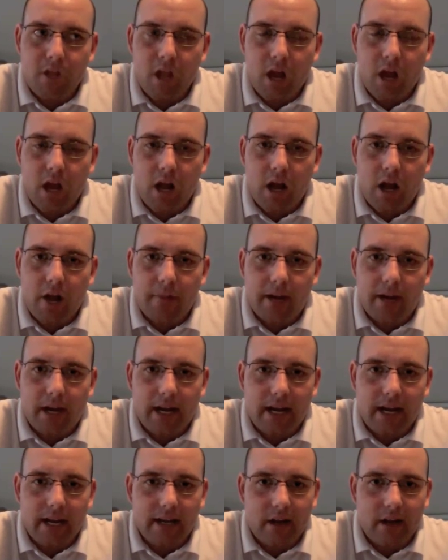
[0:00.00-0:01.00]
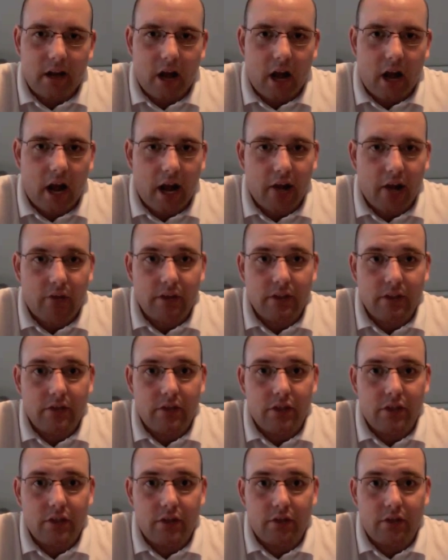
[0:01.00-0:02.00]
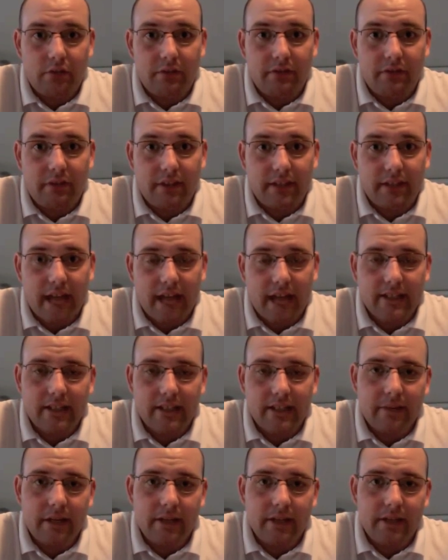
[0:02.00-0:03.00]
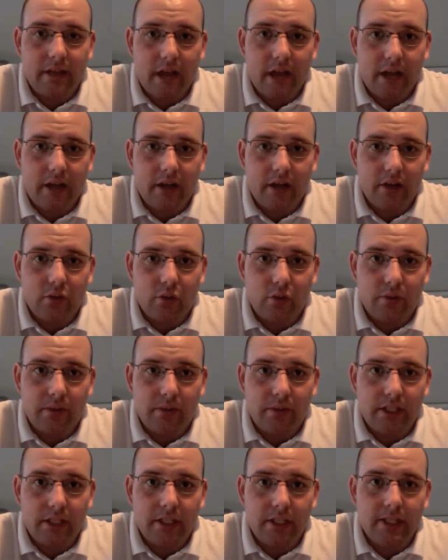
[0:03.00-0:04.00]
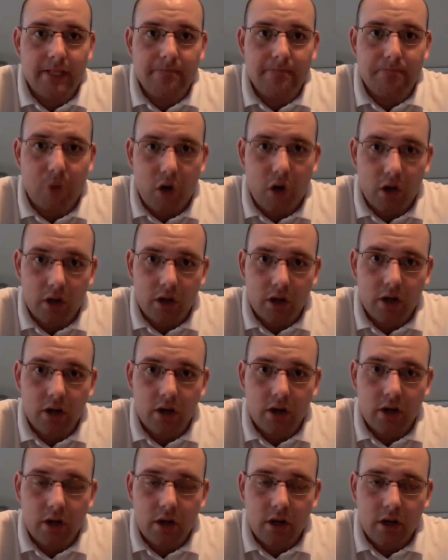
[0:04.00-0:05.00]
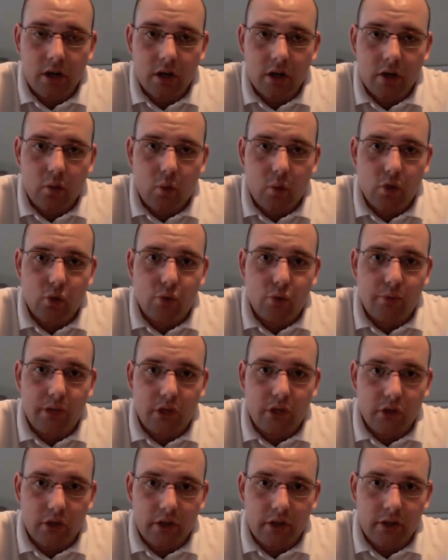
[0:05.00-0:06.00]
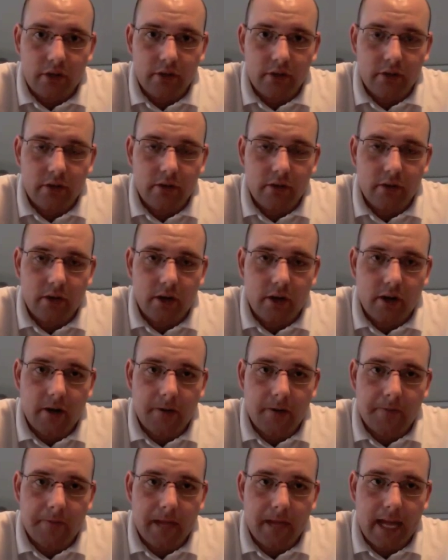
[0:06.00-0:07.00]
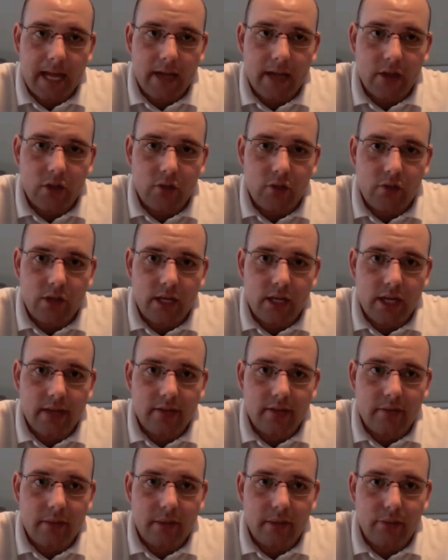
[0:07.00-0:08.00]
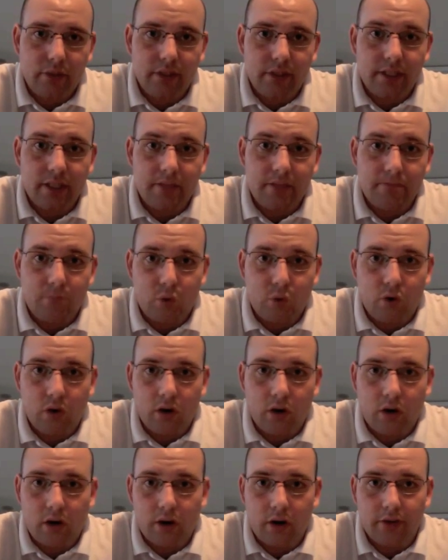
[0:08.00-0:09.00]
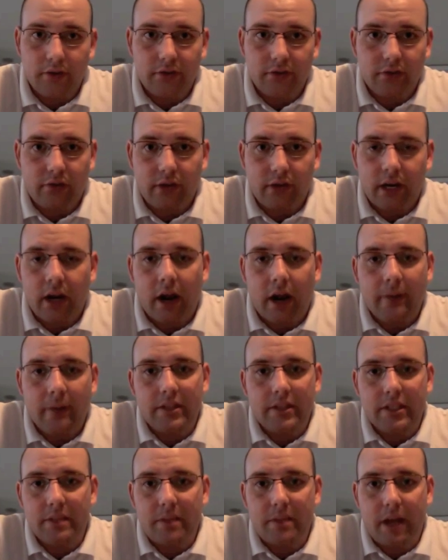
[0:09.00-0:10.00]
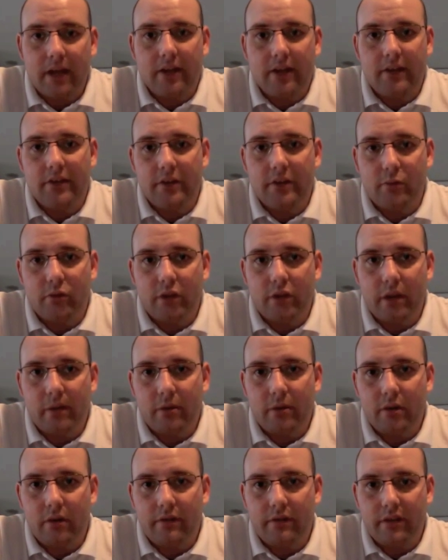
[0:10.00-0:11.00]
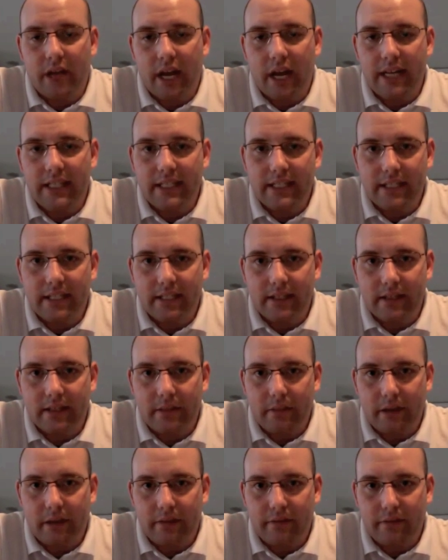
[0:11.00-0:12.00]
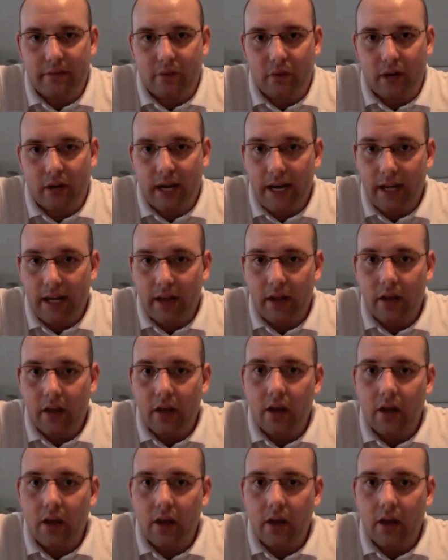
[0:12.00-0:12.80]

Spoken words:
A higher resolution screen would be fantastic because the icons would be smaller, which would be good, and you'd get to be able to see more on the screen. I'm suspecting somewhere in the neighborhood of 960 by 480